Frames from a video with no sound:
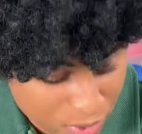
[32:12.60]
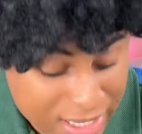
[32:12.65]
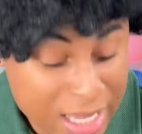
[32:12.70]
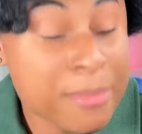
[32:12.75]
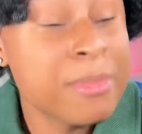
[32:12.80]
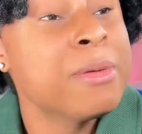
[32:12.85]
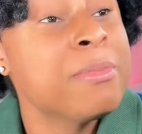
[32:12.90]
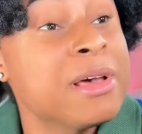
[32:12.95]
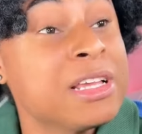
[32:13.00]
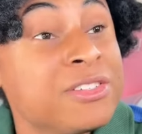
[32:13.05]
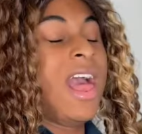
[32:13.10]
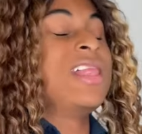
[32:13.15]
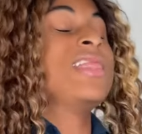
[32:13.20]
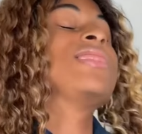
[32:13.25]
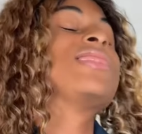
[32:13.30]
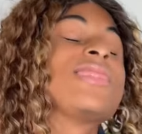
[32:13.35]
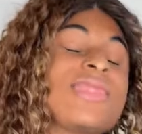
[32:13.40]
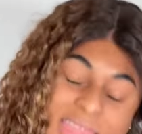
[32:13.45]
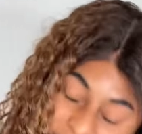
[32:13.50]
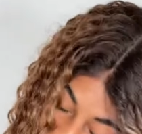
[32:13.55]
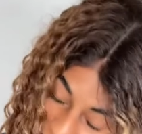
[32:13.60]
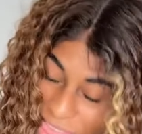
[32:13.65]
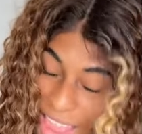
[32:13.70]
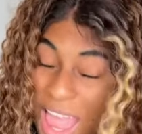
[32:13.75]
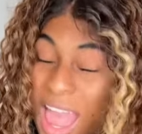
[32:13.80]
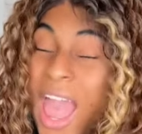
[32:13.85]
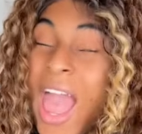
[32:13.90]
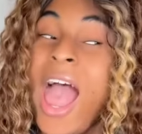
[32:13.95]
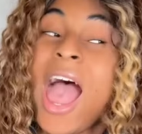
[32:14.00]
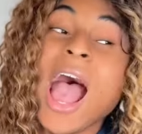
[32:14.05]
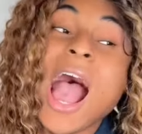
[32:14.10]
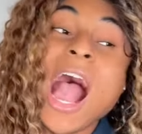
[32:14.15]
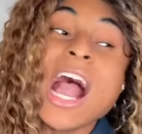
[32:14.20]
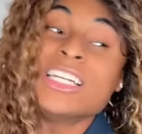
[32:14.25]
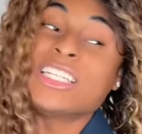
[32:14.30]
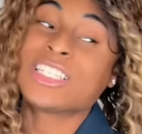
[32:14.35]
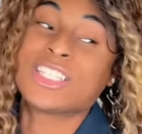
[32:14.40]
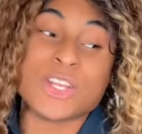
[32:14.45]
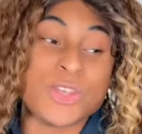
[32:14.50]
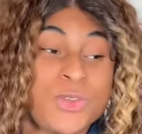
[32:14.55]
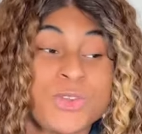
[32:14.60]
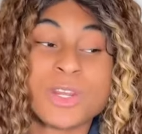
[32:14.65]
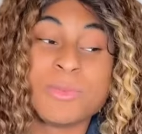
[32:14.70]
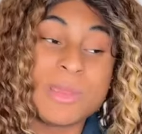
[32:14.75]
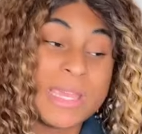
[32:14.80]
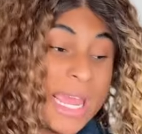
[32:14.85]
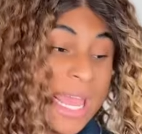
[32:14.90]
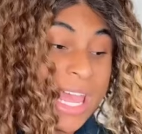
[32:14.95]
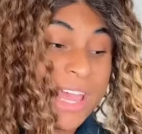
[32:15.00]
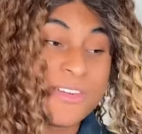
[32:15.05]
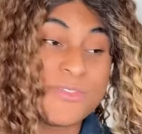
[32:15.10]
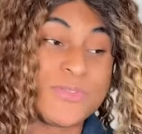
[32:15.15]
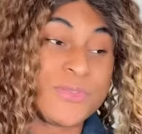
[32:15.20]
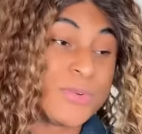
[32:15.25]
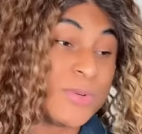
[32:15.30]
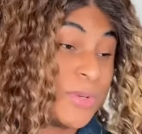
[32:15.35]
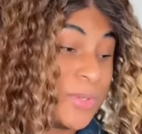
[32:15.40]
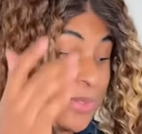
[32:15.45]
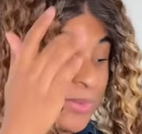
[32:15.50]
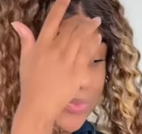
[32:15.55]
we can be best friends. I just know you're gonna be a handful.